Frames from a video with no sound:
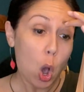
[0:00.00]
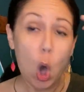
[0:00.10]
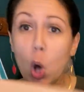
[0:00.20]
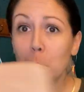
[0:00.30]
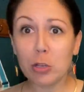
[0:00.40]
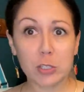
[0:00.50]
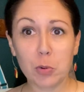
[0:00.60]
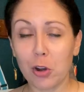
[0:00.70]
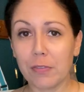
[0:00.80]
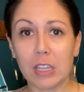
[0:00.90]
almost
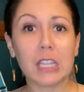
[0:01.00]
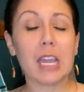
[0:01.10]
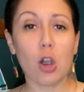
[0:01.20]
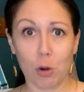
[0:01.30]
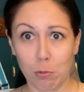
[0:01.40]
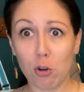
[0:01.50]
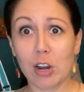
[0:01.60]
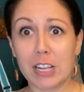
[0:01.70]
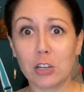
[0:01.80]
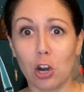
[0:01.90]
perfectly or
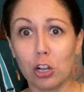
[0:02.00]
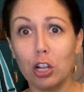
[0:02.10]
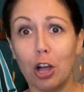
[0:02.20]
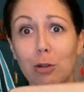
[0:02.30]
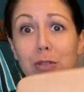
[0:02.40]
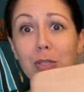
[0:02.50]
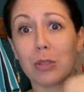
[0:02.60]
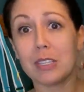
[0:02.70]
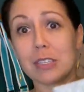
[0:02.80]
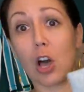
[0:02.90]
pretty darn close. So
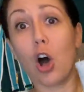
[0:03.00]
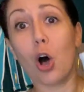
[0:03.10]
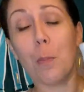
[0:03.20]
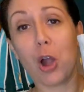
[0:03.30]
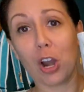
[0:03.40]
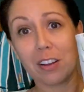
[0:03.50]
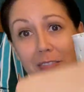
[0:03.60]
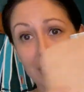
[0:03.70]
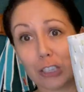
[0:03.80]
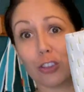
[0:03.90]
this is all part
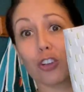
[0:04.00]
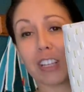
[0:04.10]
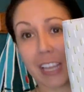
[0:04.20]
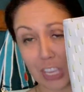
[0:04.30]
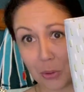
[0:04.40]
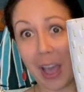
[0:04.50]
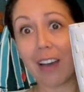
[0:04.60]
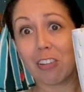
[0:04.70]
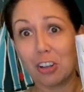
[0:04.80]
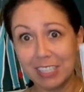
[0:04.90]
of the look like you
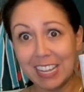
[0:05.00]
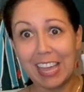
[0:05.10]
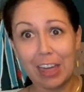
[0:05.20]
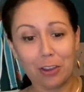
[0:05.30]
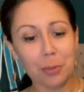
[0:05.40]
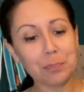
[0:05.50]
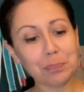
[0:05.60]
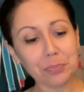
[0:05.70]
have it all together